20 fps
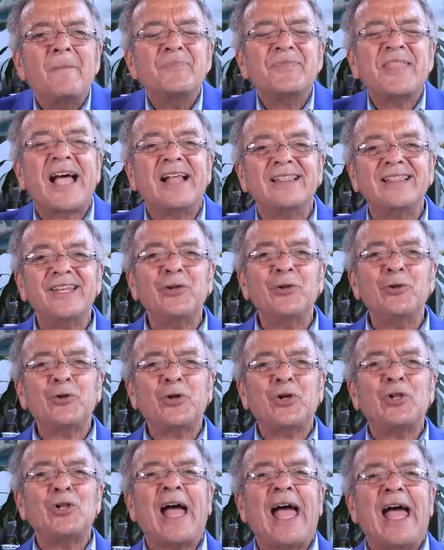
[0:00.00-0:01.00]
that little
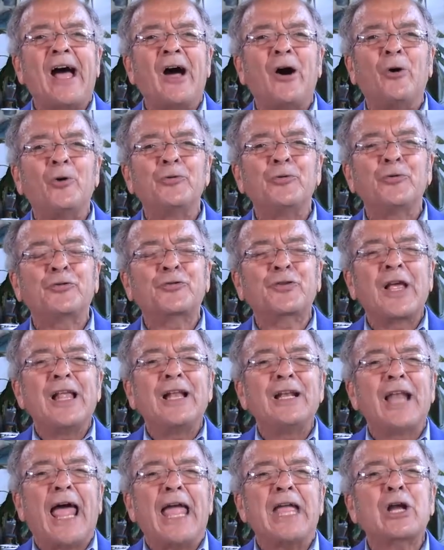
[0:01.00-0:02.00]
clowns
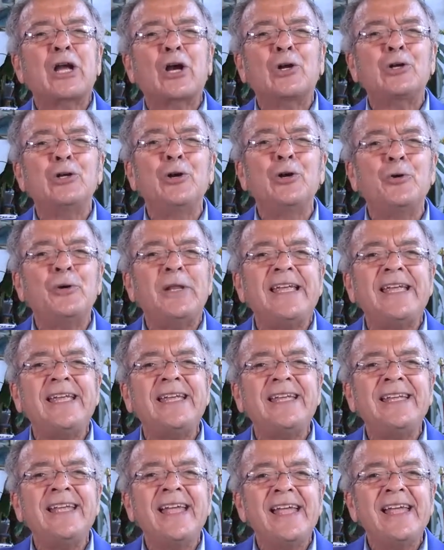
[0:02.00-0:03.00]
like
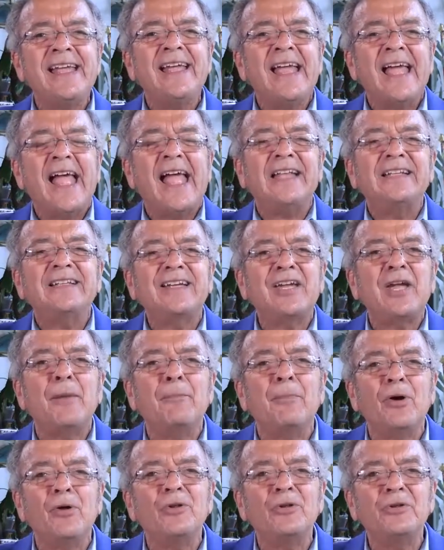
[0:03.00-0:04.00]
Clooney and
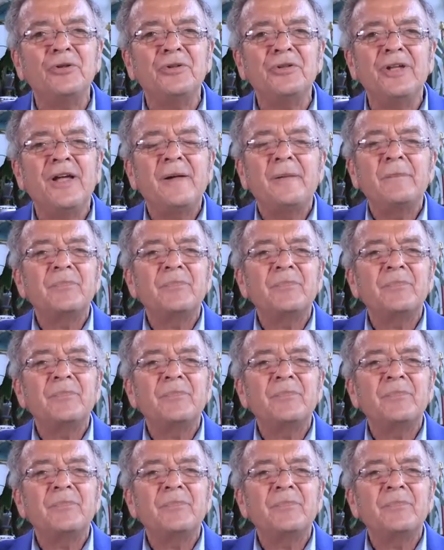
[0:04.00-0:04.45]
Kimmel